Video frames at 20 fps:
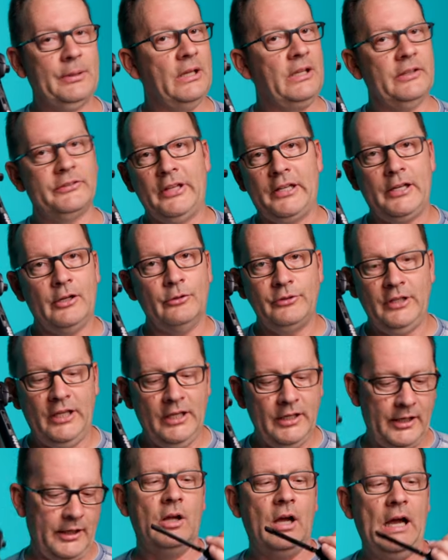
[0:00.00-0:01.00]
because I don't
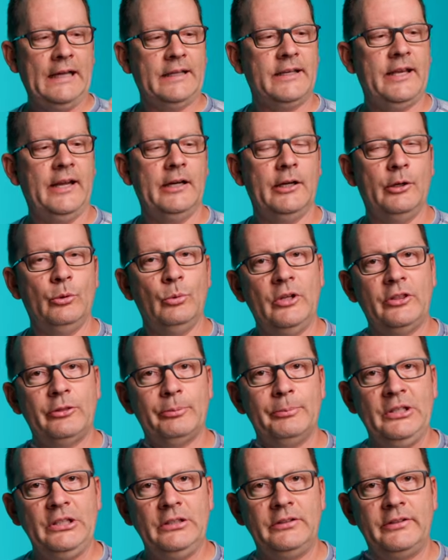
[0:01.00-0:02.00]
need it. I carry with
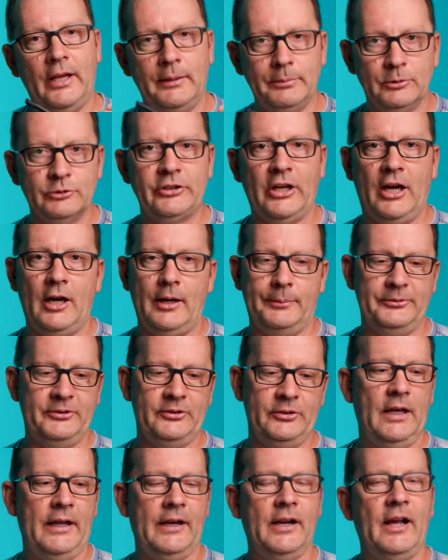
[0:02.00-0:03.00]
me
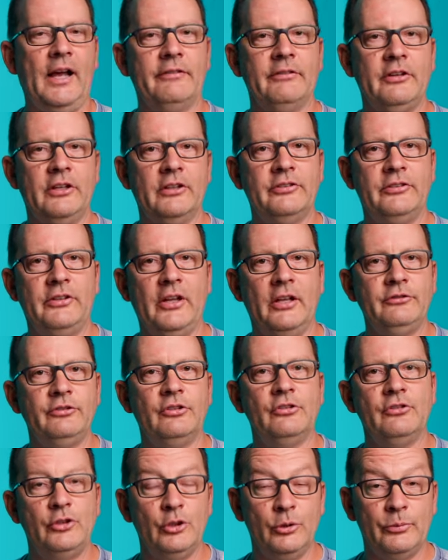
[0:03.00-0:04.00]
tabletops and I have an
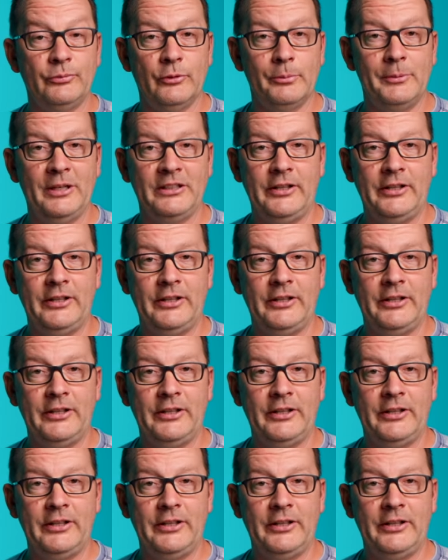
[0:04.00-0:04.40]
extension tube for my